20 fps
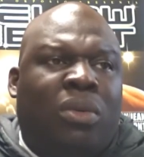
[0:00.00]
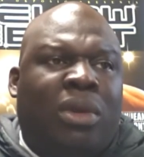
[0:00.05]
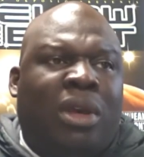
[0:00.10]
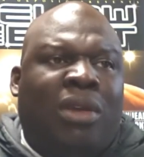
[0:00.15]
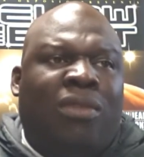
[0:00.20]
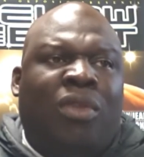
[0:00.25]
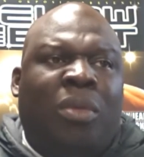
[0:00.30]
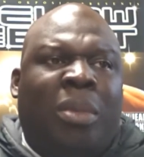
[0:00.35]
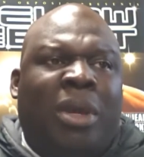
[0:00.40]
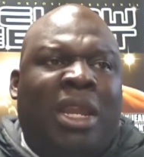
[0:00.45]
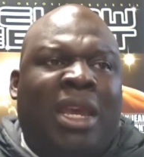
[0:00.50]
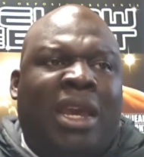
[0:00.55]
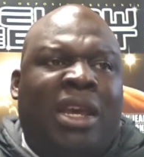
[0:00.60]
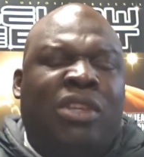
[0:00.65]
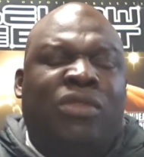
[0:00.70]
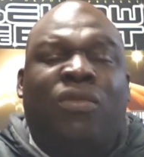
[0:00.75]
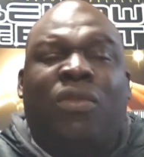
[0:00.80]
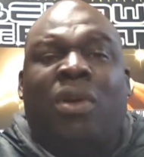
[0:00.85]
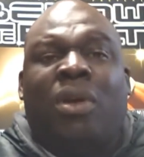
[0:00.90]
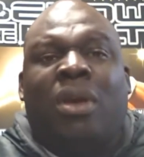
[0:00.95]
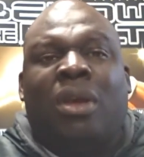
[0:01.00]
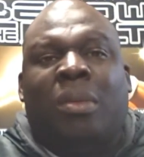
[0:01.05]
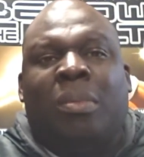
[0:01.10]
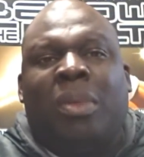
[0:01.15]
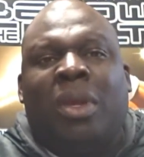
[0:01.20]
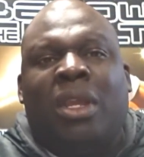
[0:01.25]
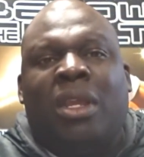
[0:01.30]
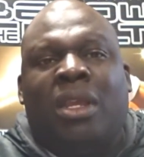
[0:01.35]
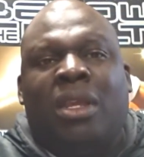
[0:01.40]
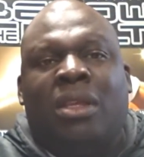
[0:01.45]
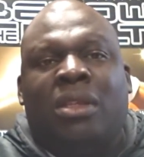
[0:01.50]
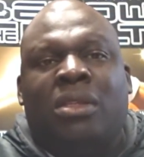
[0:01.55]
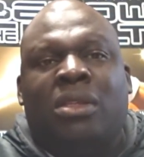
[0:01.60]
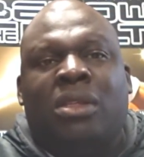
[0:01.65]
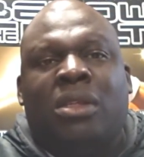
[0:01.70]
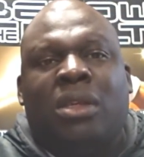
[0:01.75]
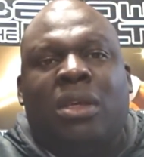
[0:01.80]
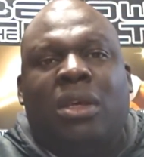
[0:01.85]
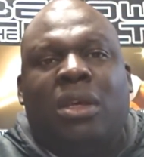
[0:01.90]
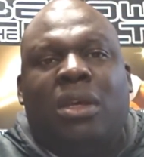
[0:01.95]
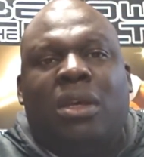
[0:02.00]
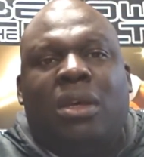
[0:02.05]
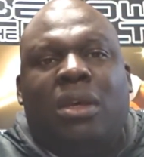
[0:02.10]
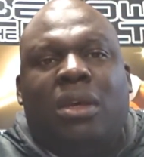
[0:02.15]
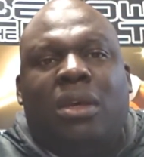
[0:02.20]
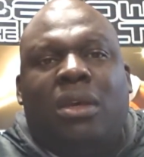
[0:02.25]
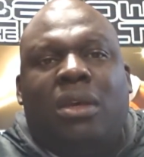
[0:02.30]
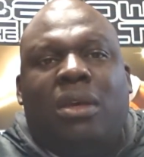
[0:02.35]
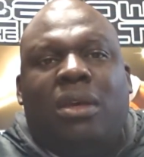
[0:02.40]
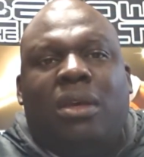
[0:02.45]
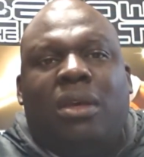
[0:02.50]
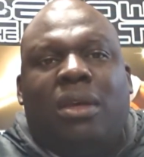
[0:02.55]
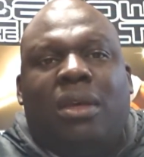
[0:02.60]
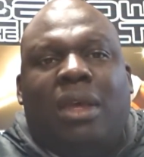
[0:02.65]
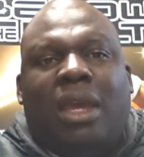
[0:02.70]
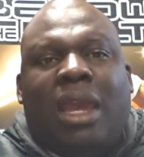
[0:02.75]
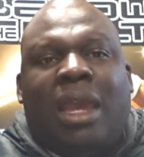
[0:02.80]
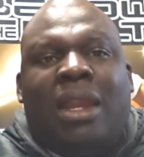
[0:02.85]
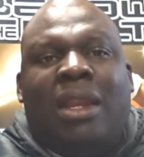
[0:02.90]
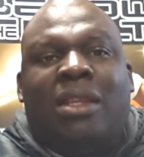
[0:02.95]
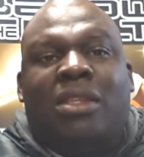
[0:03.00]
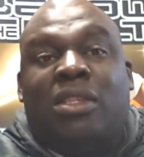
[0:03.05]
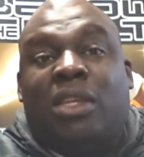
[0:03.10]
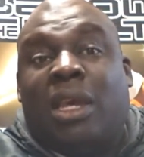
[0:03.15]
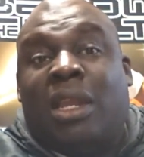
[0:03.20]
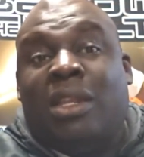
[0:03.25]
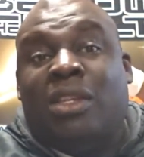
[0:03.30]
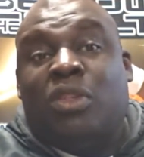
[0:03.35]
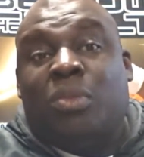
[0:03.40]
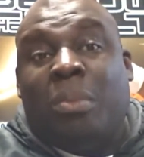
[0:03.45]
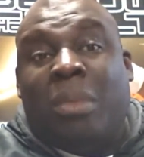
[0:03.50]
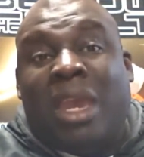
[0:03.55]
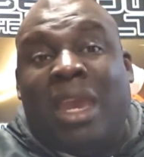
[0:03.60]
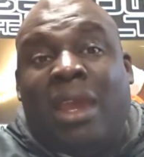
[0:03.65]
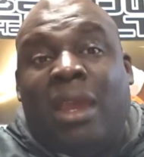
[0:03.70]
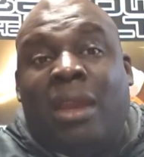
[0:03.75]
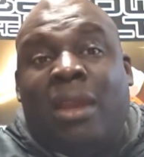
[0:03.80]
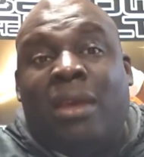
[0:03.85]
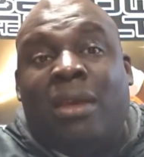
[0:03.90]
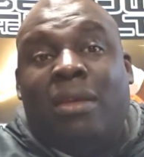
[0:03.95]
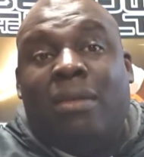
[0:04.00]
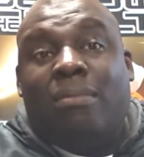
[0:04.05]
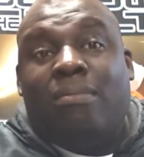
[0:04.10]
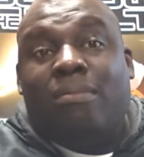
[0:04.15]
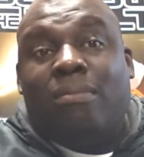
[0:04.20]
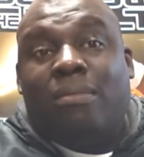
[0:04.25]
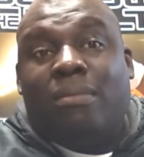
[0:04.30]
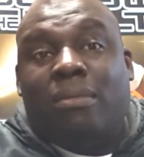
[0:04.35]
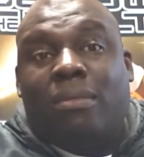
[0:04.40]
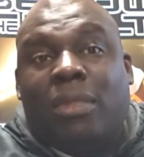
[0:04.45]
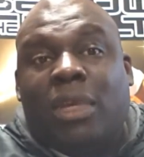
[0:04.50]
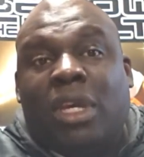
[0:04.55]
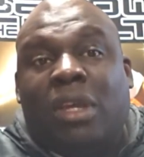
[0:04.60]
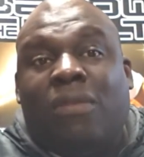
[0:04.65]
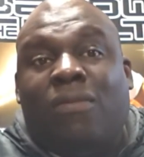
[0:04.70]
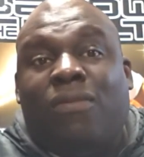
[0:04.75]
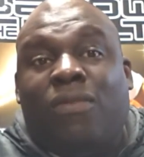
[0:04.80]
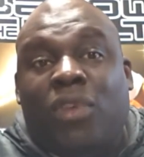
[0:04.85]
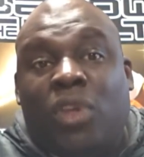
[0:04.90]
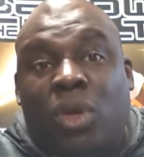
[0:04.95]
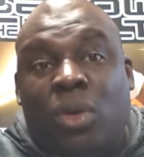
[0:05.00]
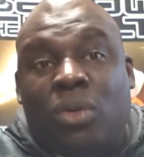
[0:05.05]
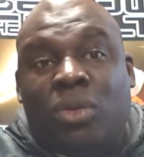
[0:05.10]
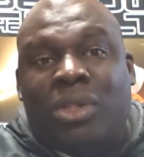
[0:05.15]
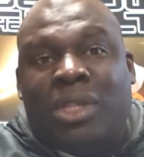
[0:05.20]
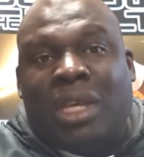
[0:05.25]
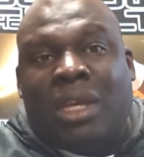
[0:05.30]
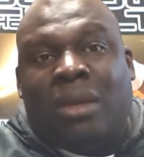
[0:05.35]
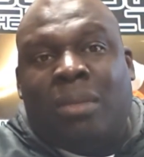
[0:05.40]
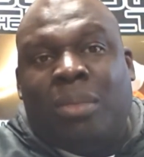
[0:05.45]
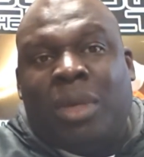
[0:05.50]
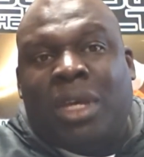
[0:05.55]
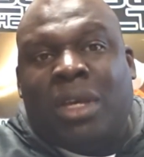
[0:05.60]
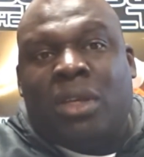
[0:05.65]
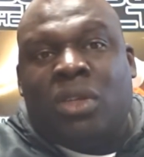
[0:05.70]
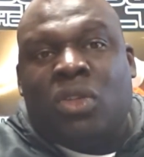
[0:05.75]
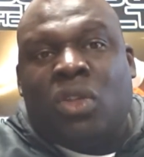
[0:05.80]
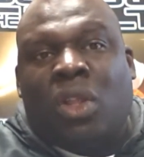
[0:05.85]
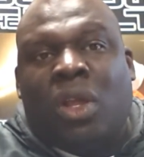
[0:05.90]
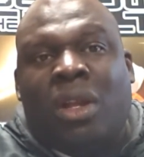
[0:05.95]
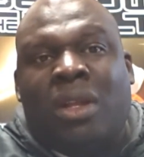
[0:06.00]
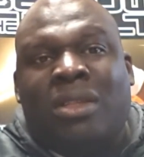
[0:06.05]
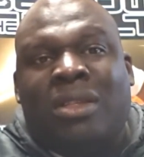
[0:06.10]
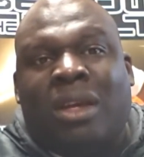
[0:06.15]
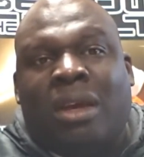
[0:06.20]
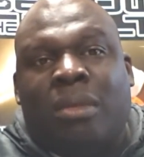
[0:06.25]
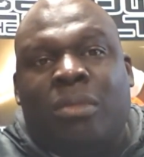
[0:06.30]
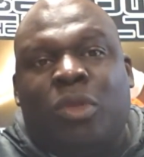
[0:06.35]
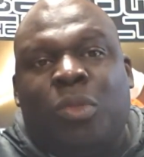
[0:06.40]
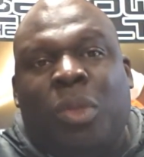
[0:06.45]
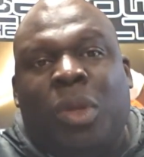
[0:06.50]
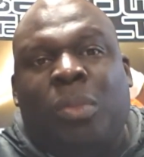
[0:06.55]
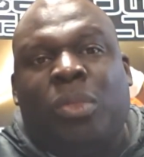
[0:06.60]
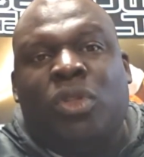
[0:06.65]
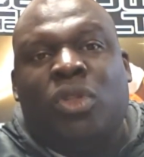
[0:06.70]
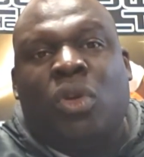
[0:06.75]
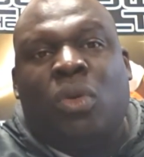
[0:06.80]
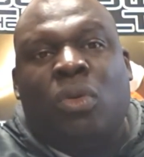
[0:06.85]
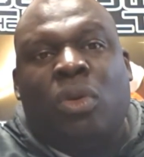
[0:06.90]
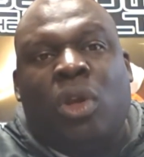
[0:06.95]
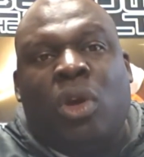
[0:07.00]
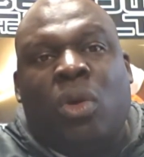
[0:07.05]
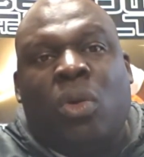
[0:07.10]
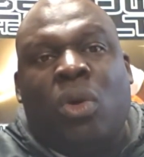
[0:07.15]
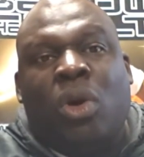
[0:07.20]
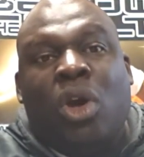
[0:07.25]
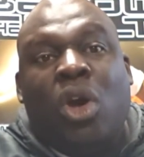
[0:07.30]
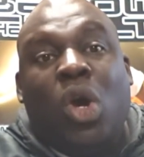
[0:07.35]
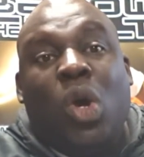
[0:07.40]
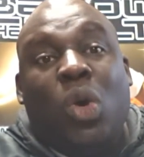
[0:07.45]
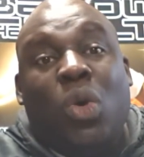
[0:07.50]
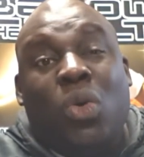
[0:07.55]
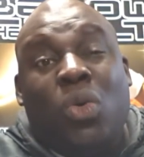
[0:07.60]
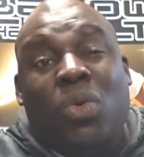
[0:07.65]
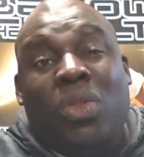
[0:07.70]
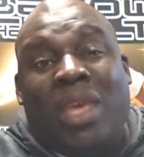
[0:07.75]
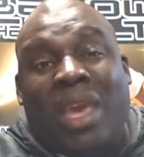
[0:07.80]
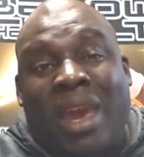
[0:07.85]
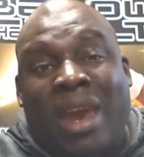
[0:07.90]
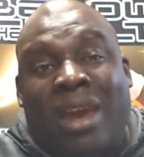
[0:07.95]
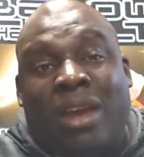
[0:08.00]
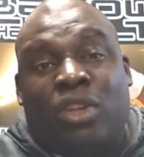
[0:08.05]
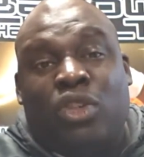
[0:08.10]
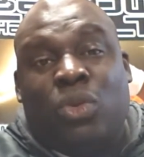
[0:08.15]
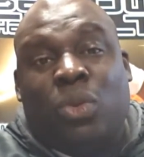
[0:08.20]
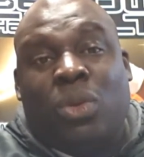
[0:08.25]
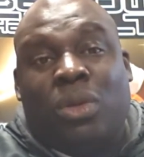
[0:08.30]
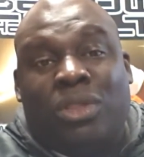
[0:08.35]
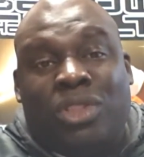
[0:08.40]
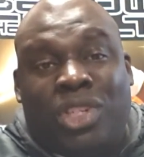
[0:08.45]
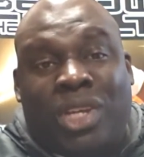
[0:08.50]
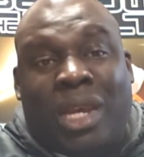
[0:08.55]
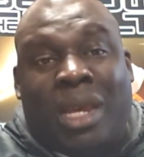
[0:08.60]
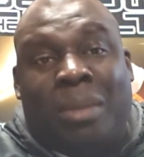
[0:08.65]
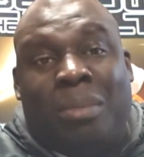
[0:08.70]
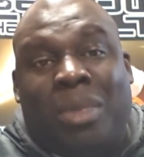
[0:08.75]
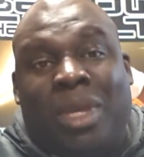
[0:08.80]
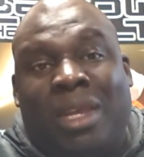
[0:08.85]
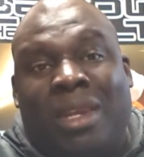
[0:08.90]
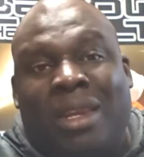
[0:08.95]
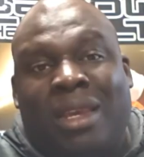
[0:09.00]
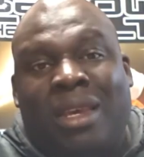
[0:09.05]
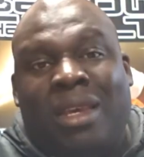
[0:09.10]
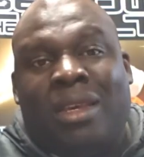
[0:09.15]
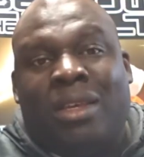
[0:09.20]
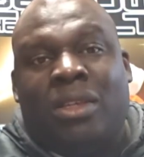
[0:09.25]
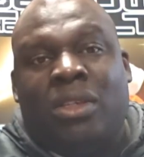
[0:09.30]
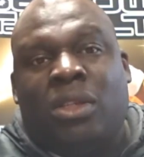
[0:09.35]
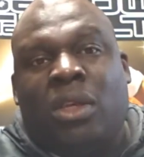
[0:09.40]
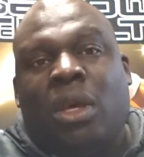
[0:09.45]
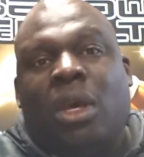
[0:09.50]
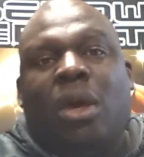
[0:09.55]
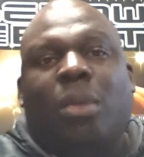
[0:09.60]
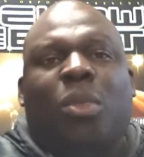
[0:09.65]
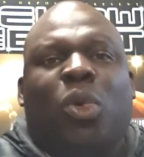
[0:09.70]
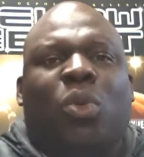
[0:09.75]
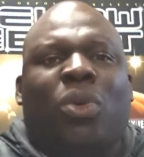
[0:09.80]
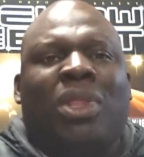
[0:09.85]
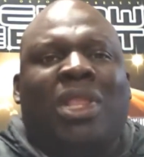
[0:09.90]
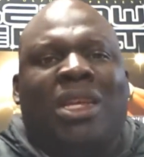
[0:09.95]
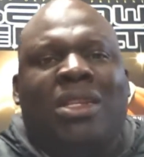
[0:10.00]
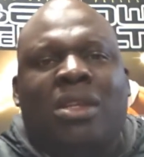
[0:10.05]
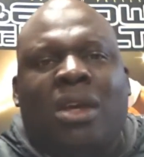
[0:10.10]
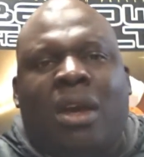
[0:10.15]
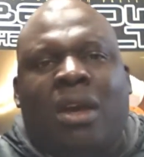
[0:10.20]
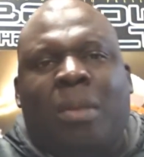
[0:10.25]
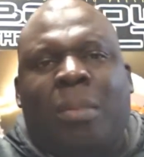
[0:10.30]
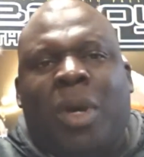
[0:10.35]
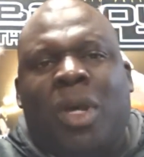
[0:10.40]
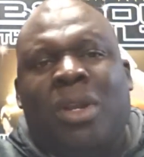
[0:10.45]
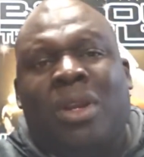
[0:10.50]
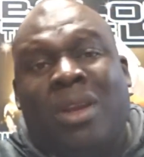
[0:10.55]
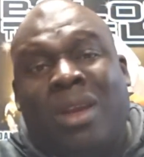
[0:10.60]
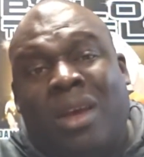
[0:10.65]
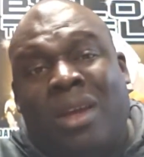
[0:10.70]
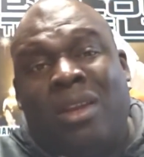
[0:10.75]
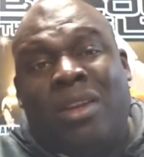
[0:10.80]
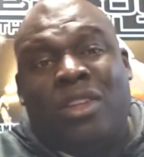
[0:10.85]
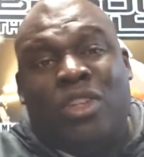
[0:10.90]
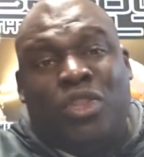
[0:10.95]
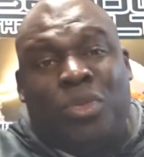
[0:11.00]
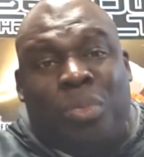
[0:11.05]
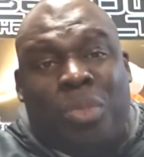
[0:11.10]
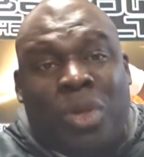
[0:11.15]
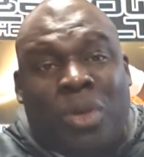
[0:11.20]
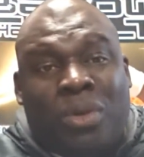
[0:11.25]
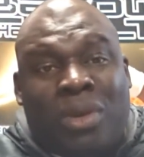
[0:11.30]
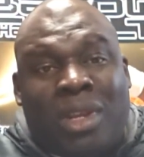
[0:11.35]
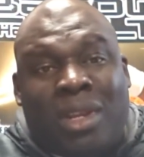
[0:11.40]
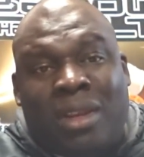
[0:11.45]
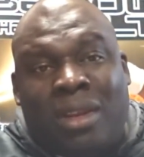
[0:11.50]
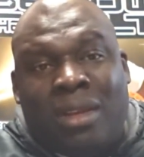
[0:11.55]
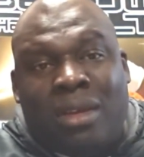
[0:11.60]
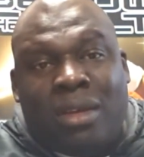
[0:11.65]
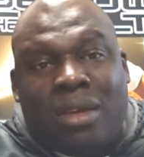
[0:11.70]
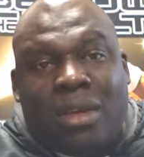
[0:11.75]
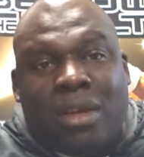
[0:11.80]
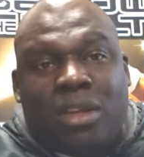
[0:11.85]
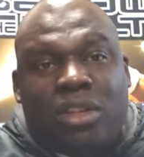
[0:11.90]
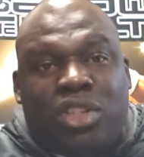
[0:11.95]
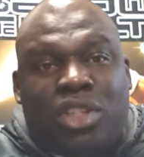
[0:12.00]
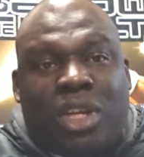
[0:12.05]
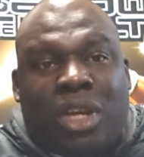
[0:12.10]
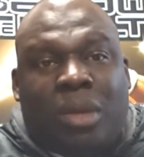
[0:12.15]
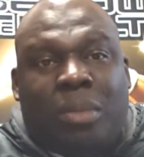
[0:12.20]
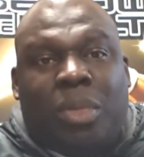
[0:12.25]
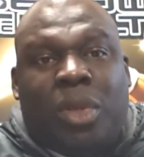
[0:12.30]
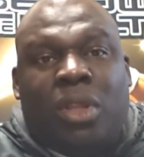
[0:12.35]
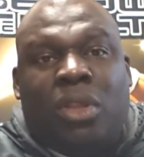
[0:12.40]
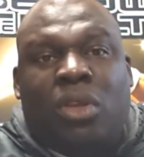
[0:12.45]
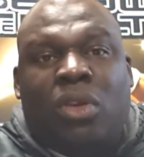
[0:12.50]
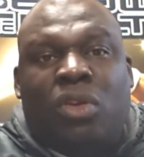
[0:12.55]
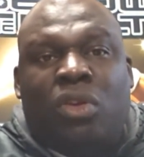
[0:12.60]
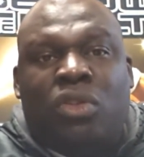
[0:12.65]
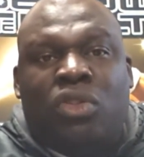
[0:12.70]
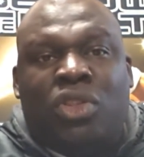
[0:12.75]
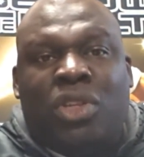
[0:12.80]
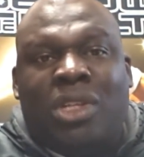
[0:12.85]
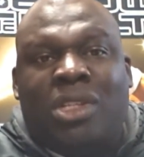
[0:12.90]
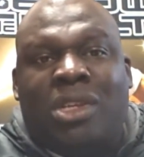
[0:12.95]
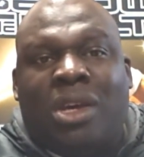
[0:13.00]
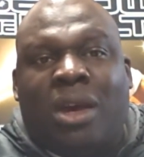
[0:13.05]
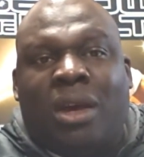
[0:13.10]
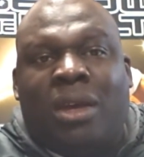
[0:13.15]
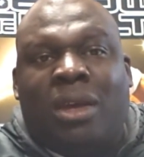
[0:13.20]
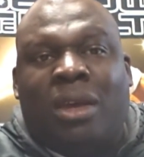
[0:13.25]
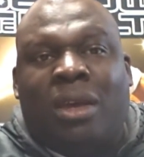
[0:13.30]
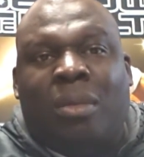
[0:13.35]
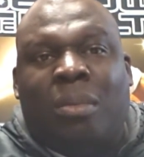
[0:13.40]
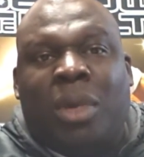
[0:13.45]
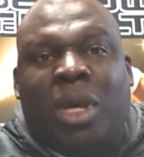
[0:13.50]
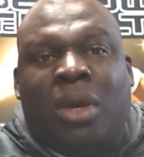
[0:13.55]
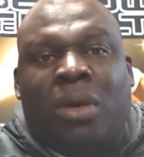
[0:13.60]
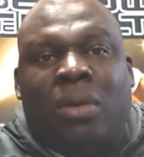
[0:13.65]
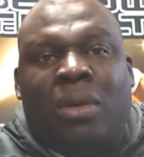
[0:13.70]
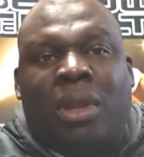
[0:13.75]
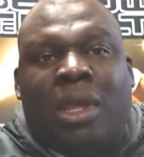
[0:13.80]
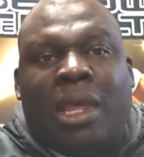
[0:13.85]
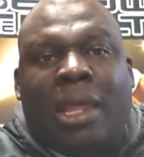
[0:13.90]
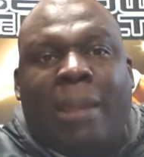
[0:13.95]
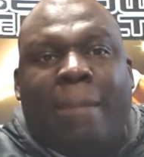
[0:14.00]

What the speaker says: everybody has varying opinions, and it's made confusing because a lot of times people don't know who the actual champion is. But when they talk about an undisputed champion, they're usually talking about